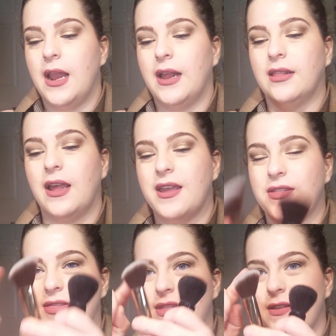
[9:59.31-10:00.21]
and I
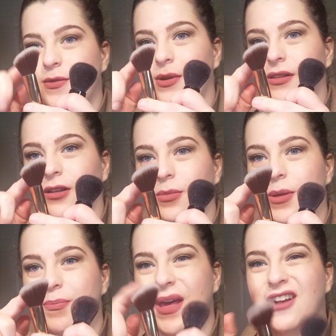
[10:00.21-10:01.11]
like this one a little
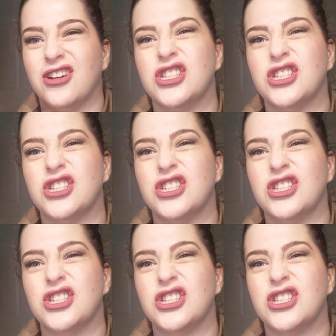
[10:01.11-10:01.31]
bit better.